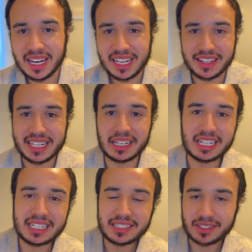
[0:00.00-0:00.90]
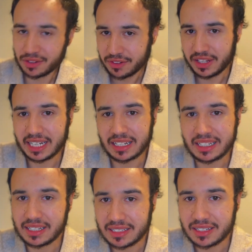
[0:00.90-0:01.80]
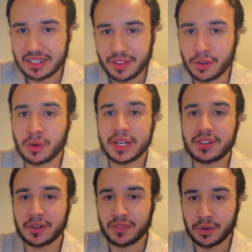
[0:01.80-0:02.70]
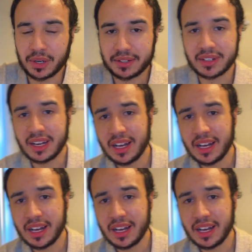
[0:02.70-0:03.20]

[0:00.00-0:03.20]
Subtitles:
the elite of the elite, the rich of the rich.